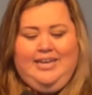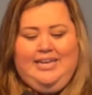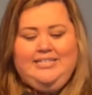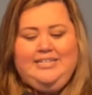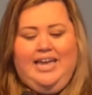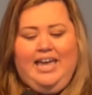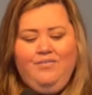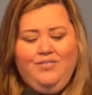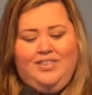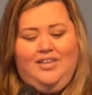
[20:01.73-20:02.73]
He did
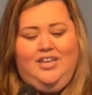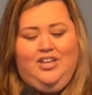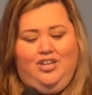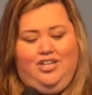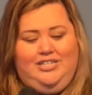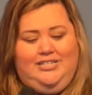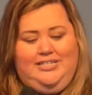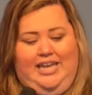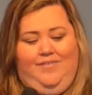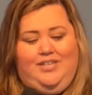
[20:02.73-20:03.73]
everything he could to
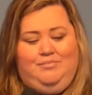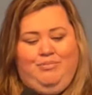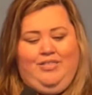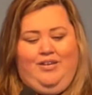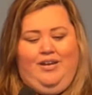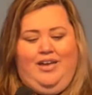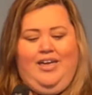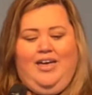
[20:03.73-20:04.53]
save his brother.